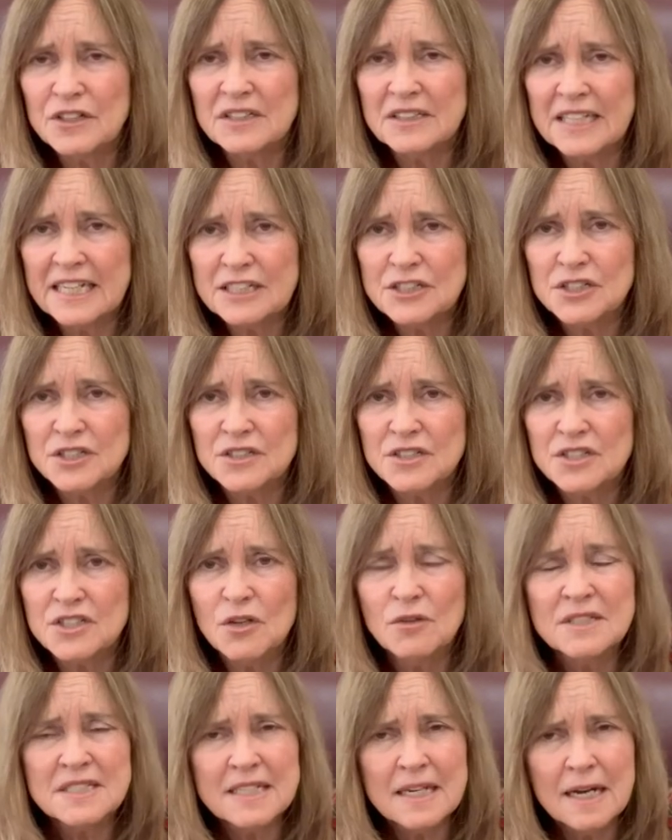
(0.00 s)
elections,
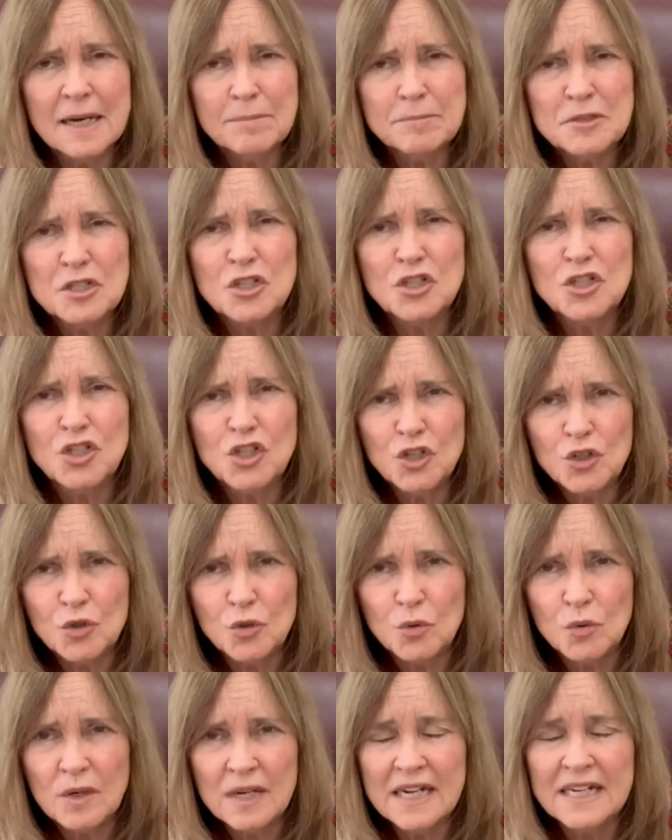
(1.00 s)
so it's up to
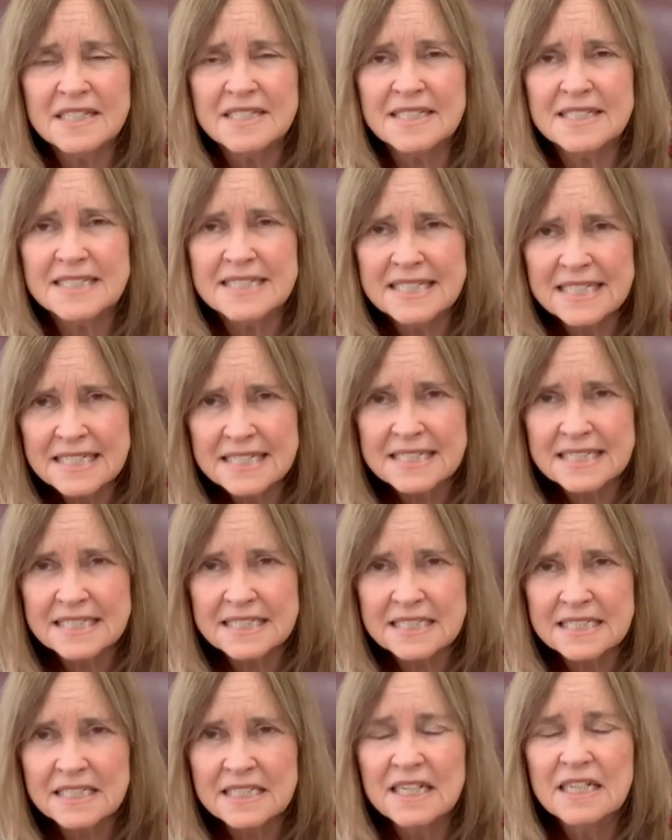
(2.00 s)
you as a
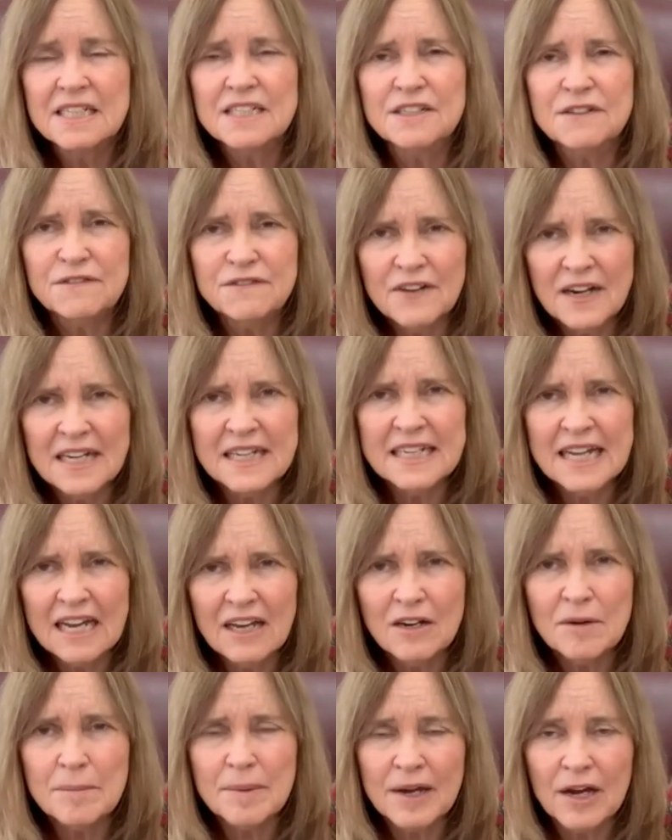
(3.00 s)
citizen to find
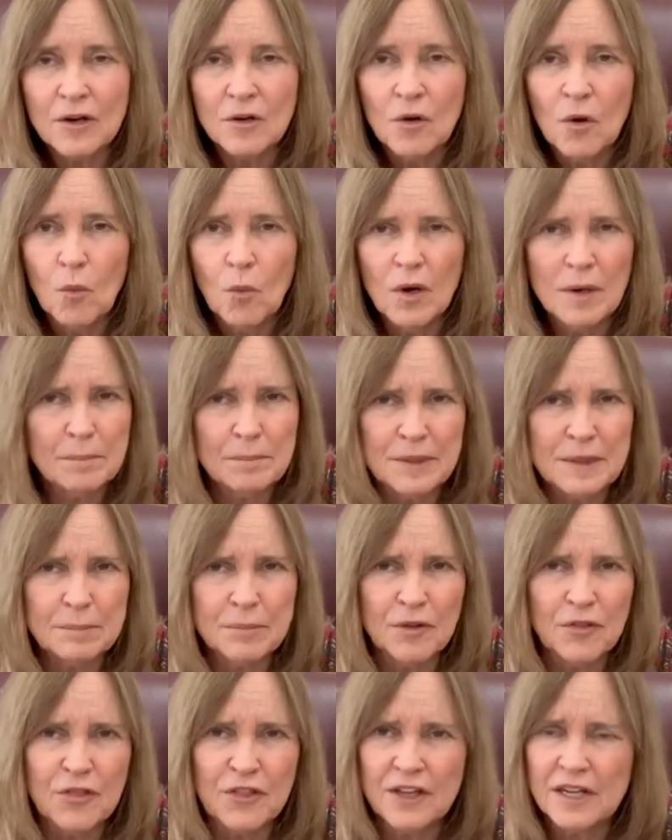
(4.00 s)
out about what
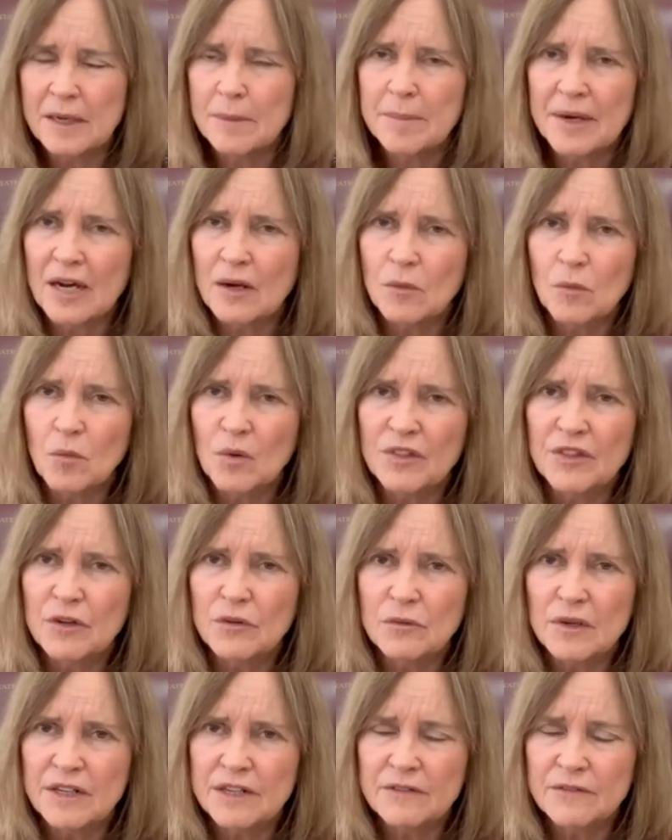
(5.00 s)
people think about when they're
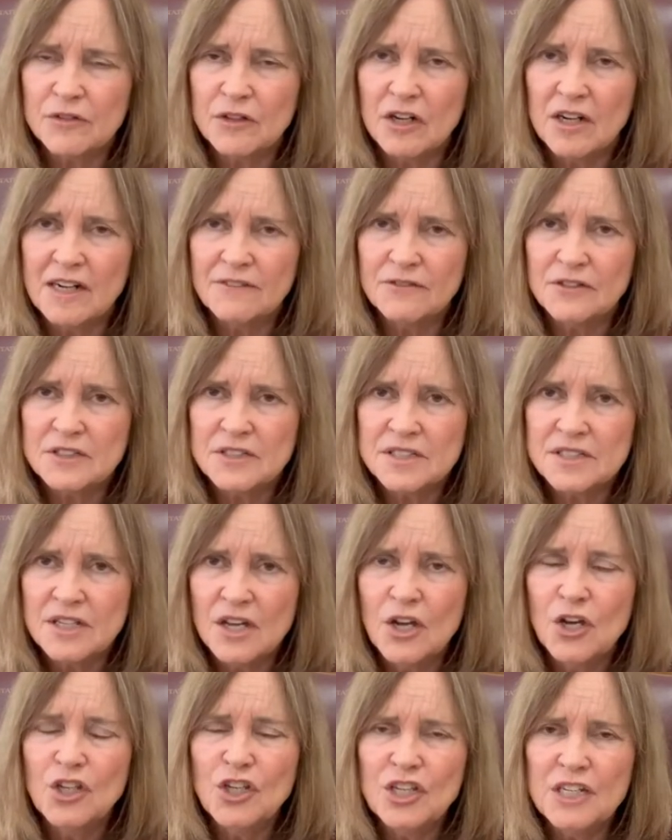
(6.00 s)
running for office.
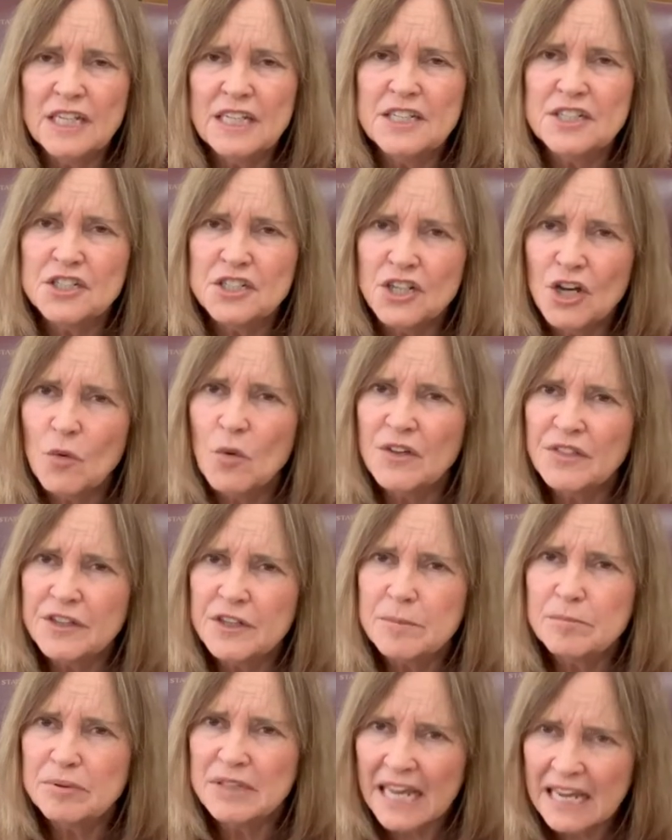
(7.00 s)
You need to know what their
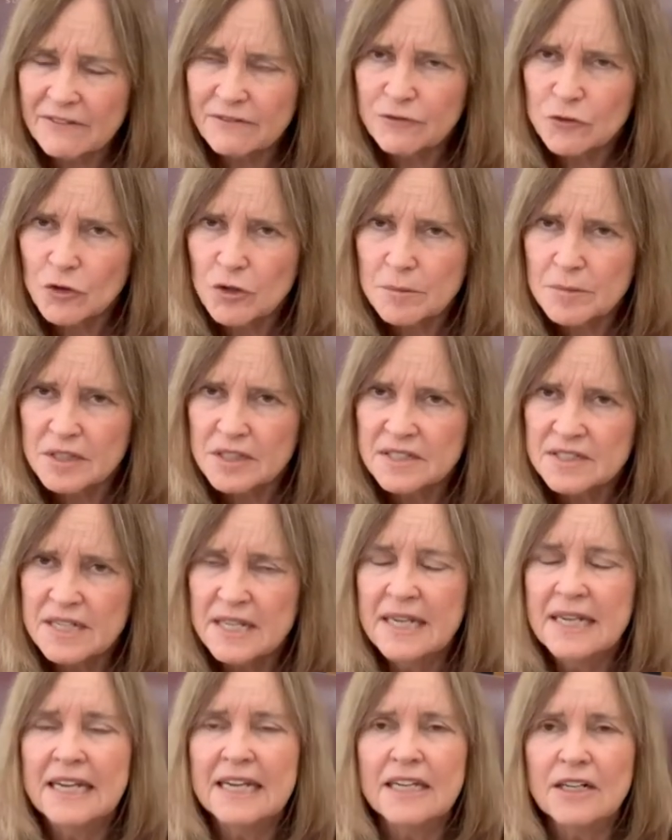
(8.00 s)
platform is,
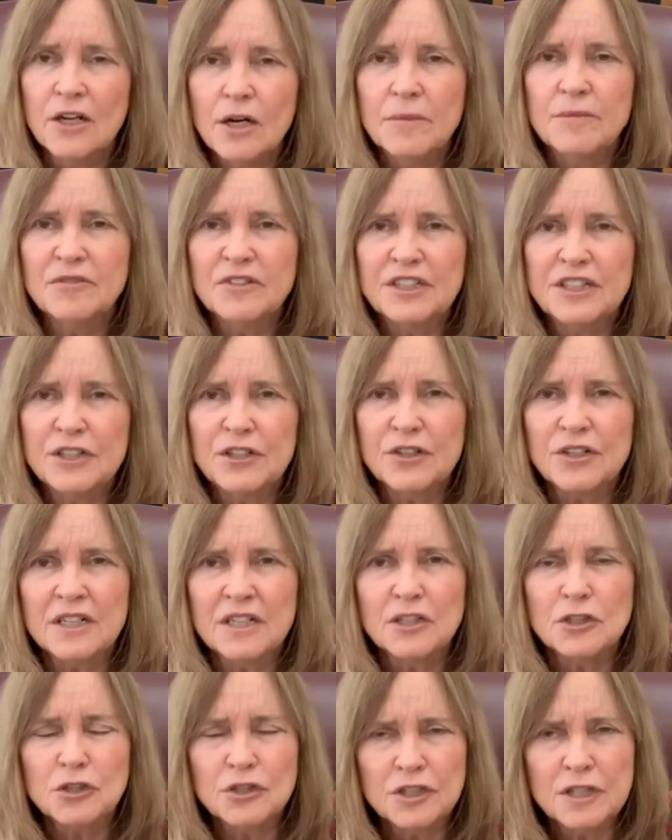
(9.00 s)
and hopefully you're
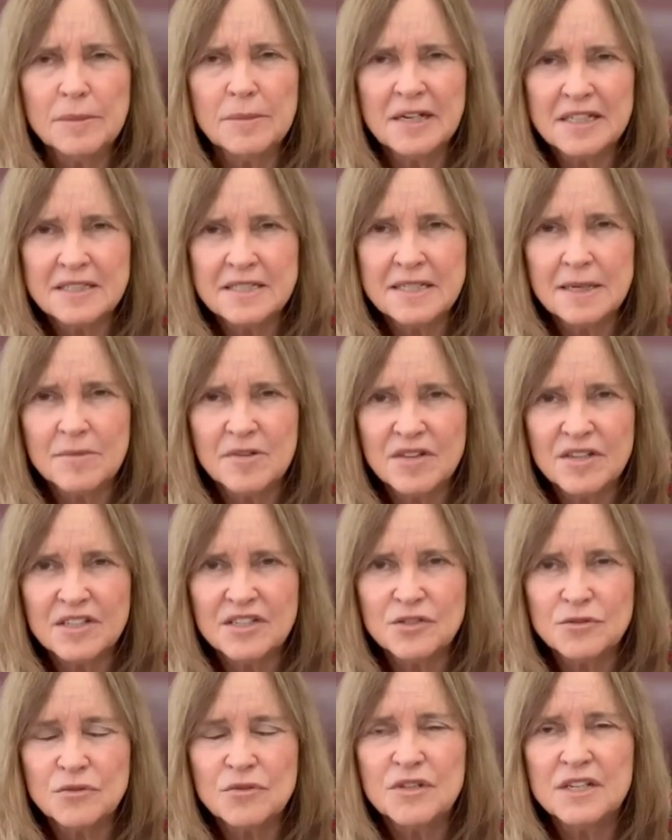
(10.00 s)
gonna learn about some of
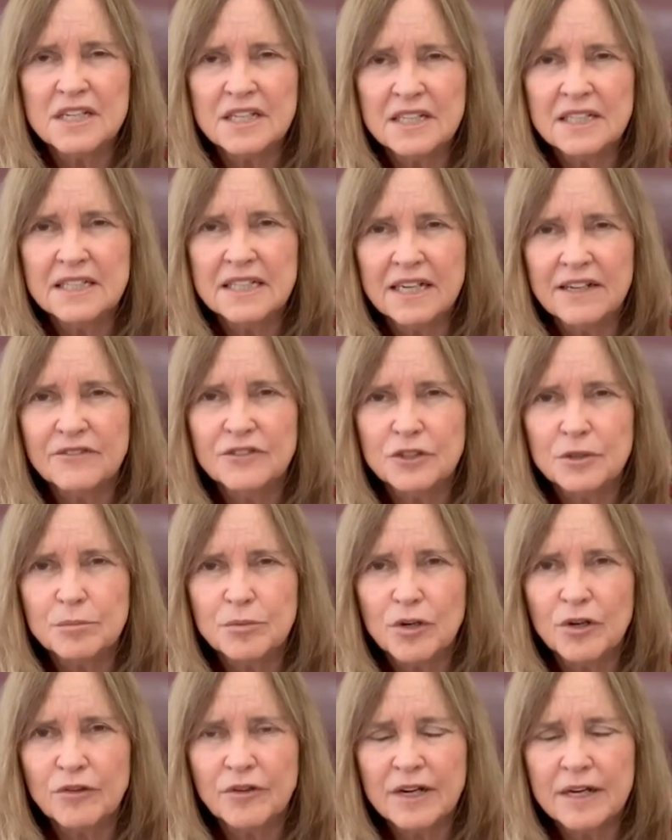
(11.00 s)
this through the Kid Governor
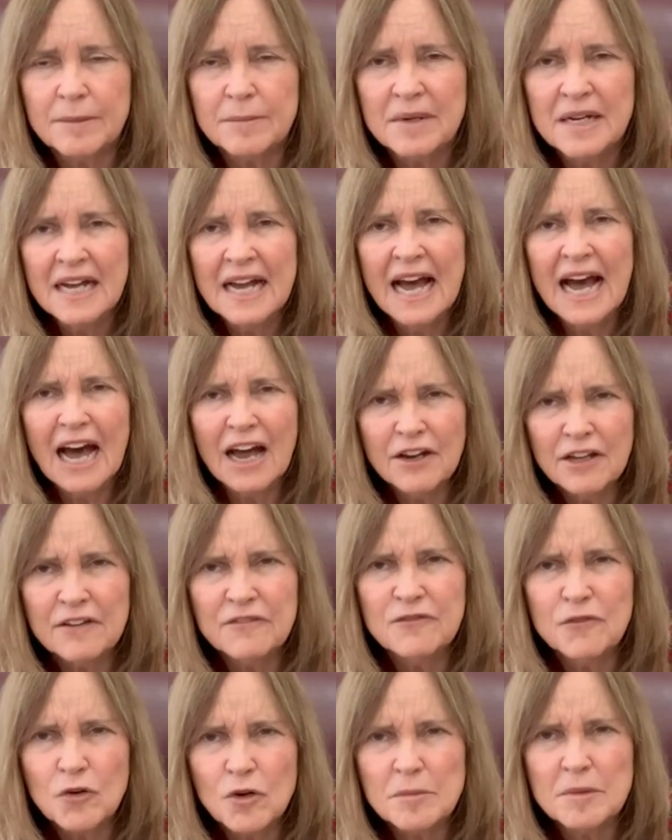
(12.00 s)
program. How do you
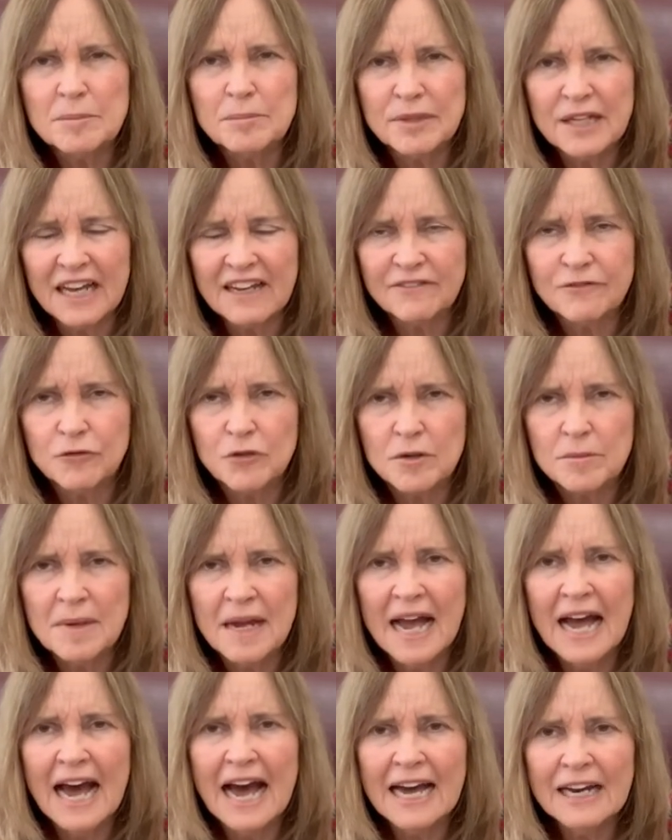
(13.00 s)
form a platform?
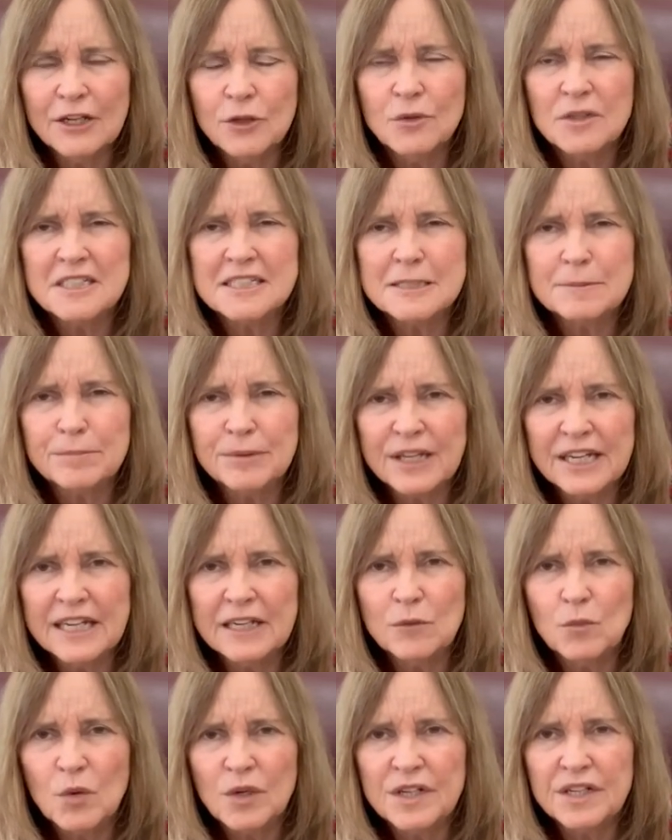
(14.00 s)
How do you
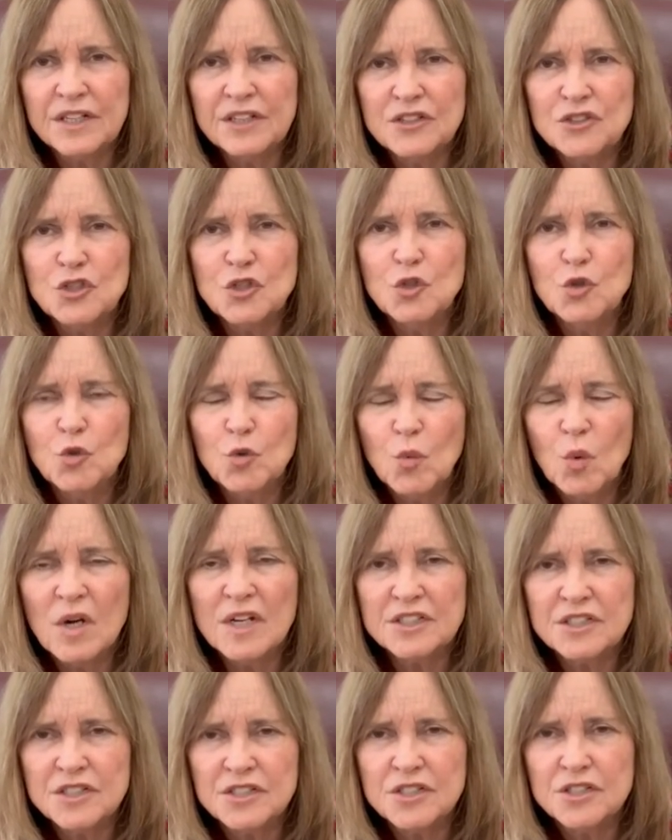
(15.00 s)
explain what it is you
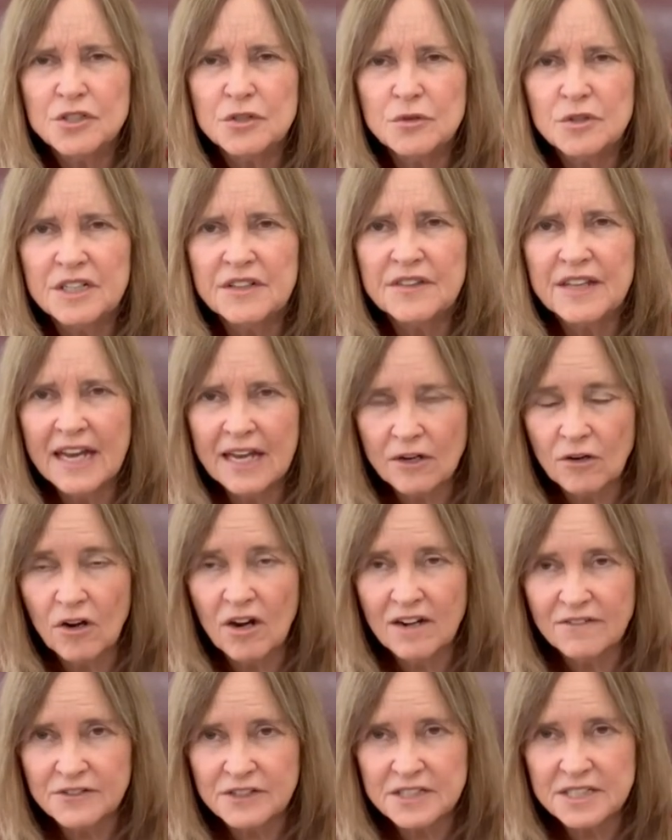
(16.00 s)
want to do in that
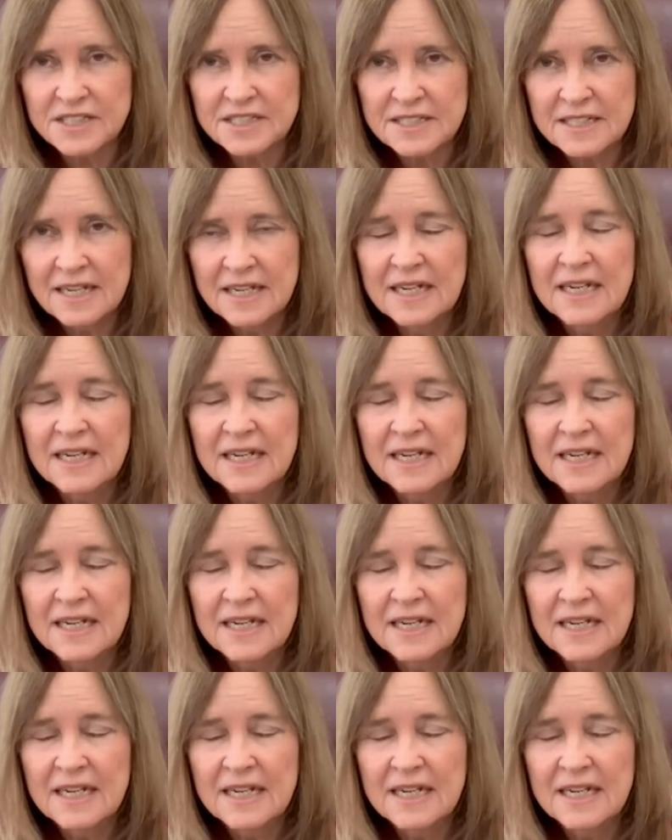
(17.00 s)
office?